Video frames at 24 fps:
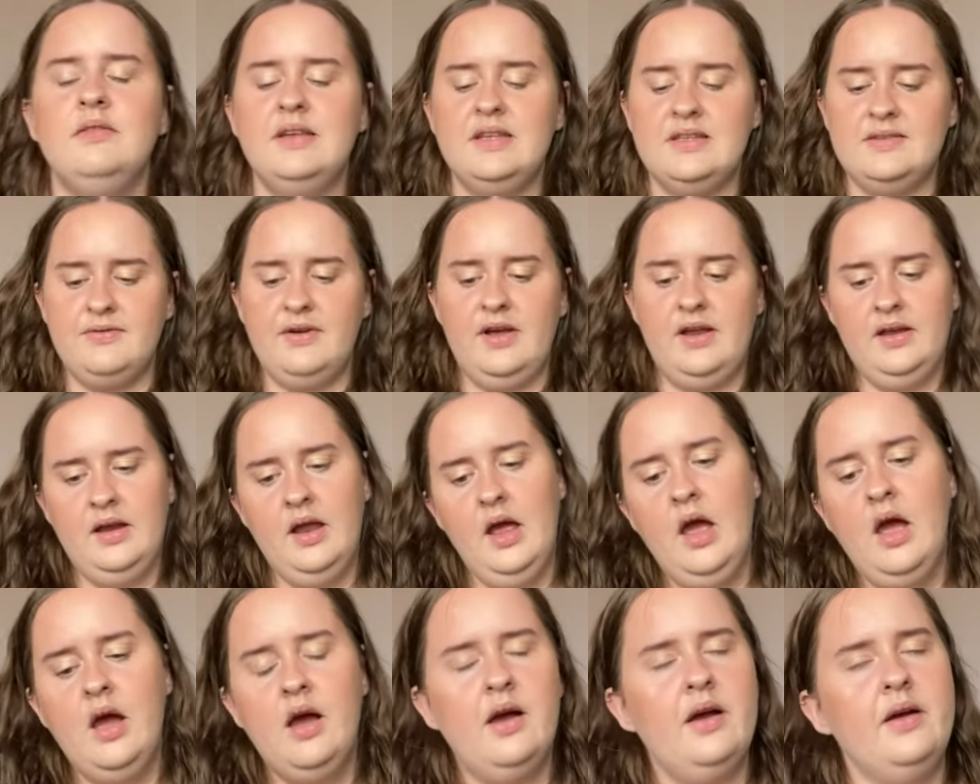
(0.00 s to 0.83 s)
it's fine
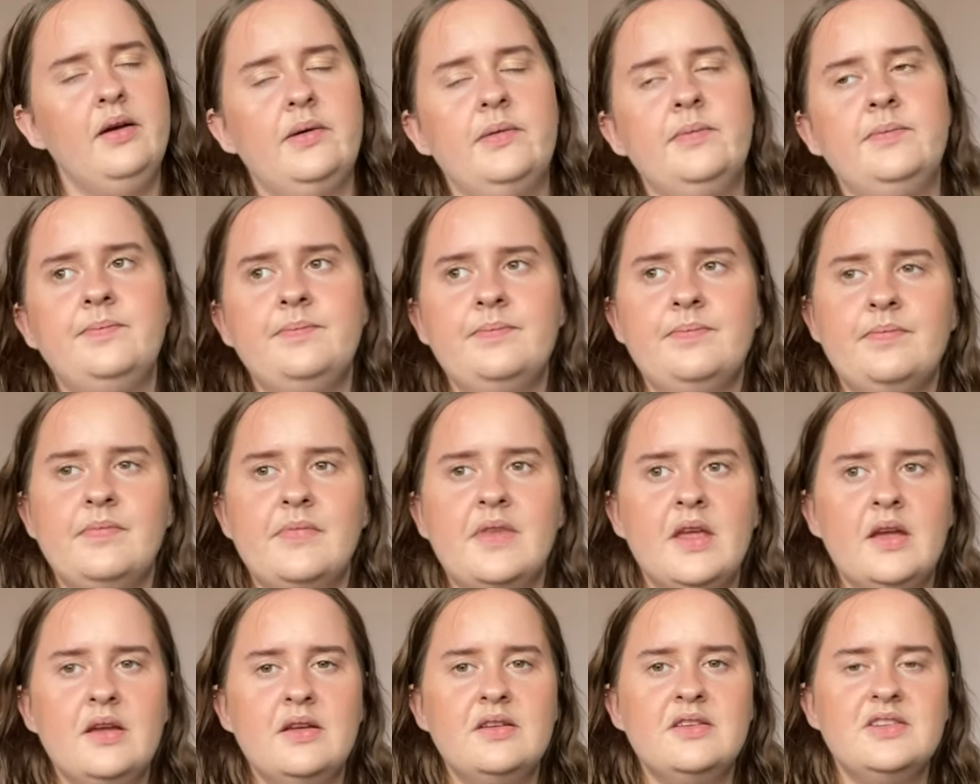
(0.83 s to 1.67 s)
um
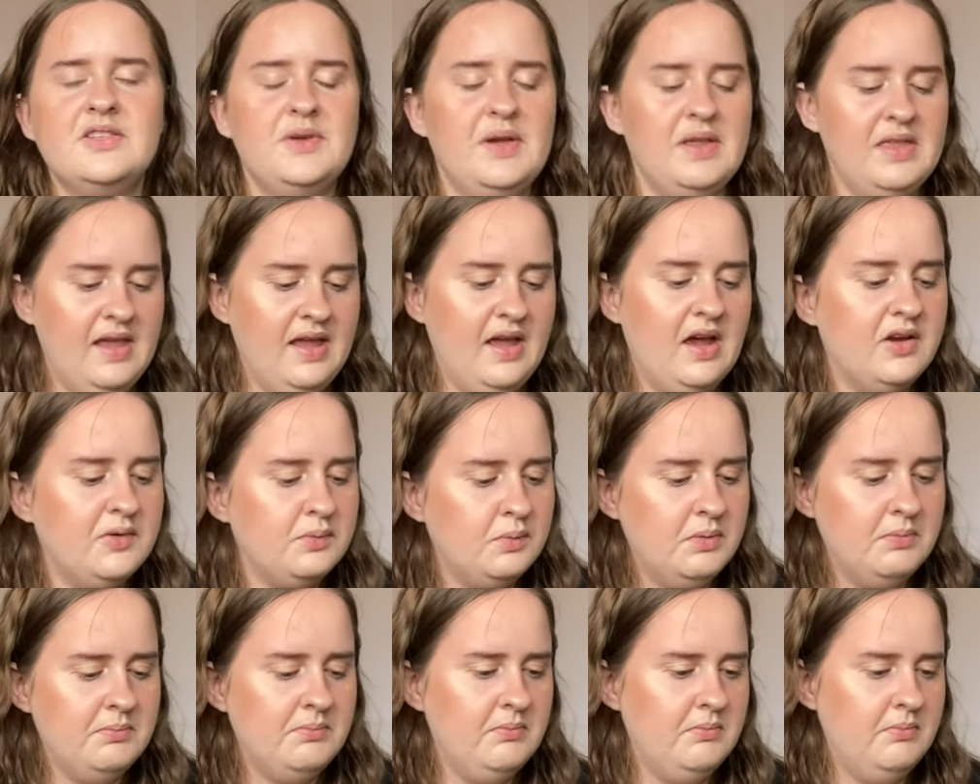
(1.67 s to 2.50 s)
so i think i'd
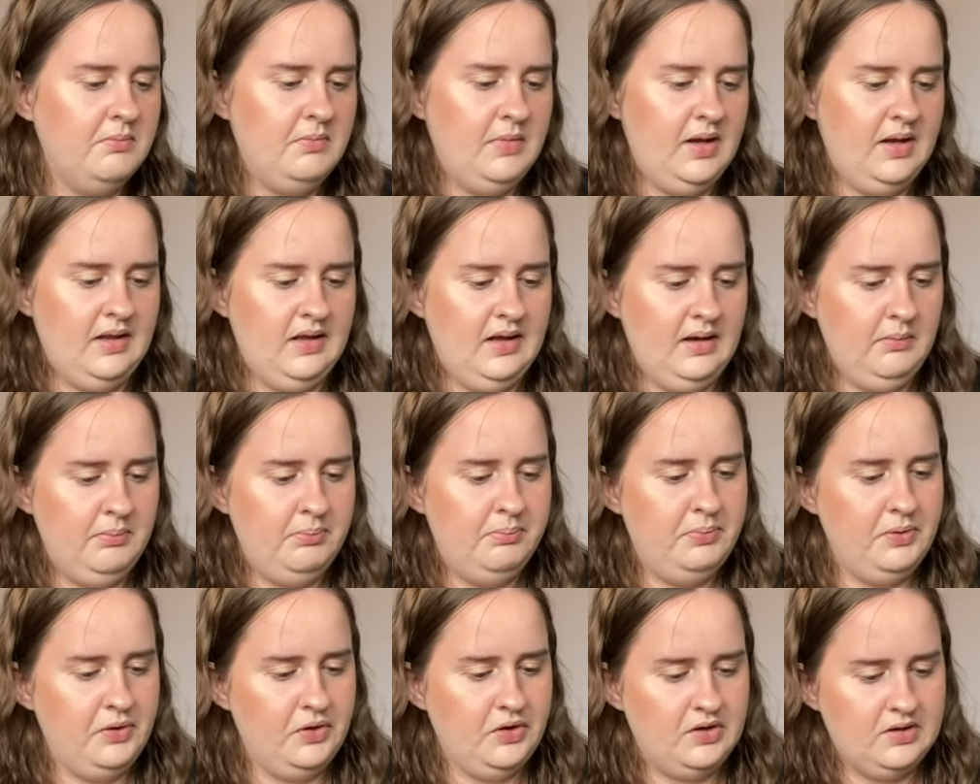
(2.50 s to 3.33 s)
want my like
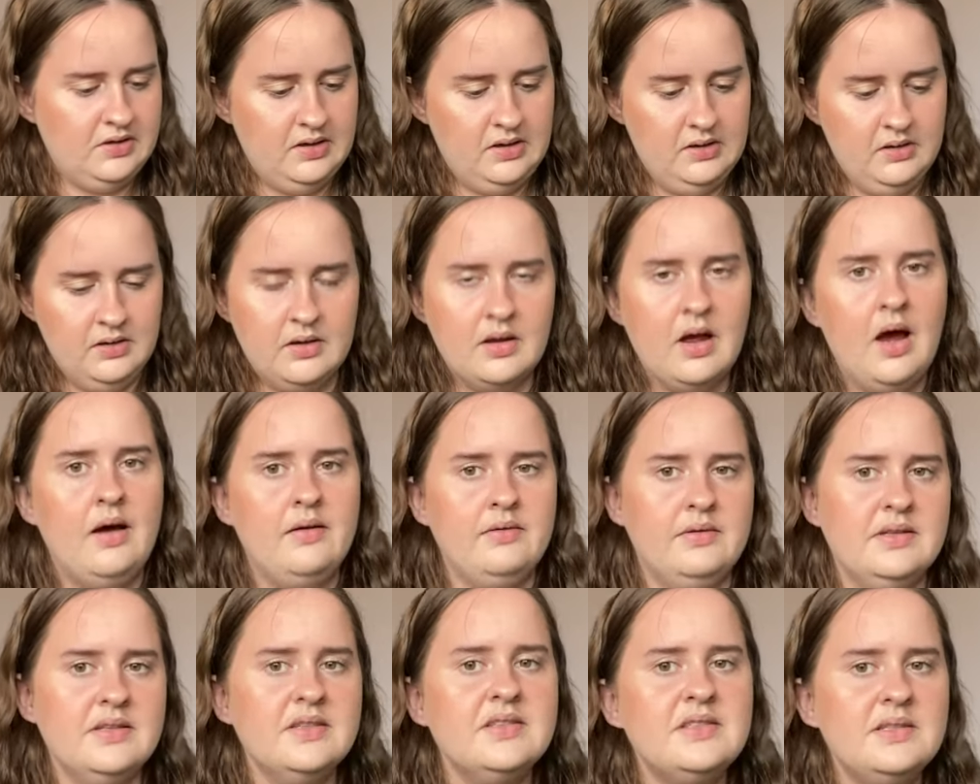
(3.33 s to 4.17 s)
book
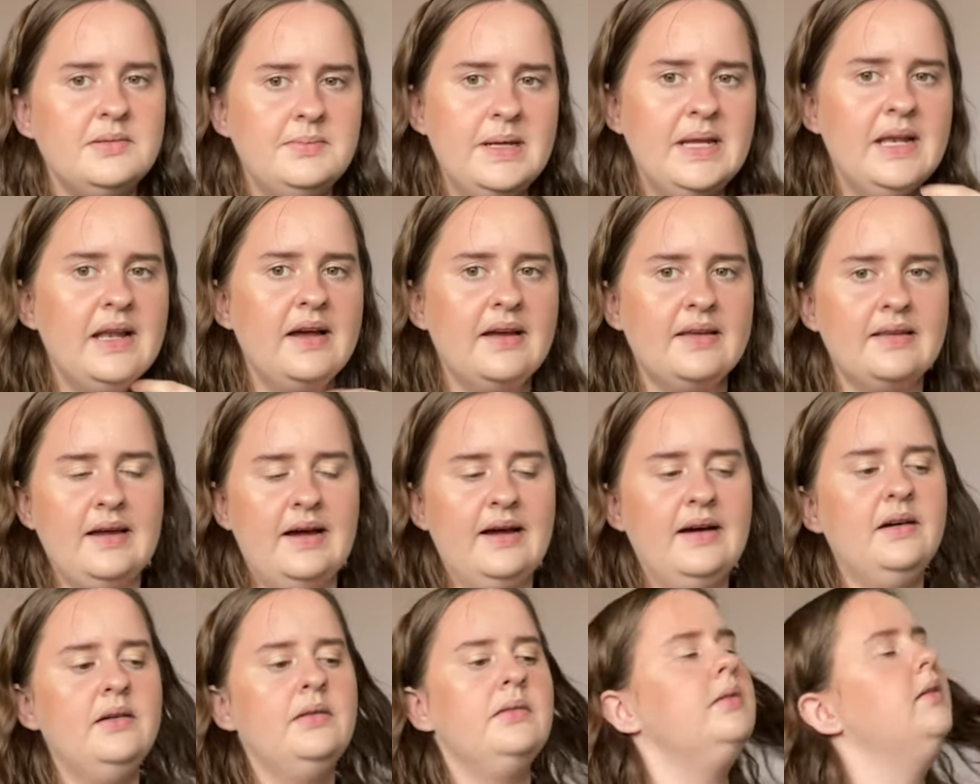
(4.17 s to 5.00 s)
covers to be like
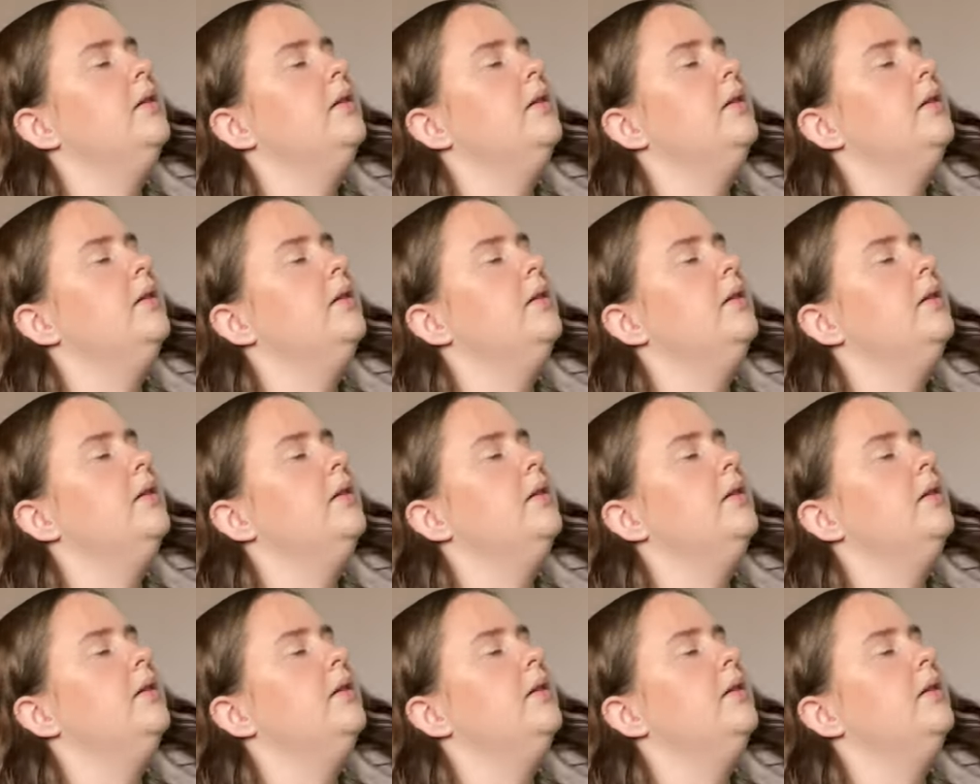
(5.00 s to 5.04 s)
that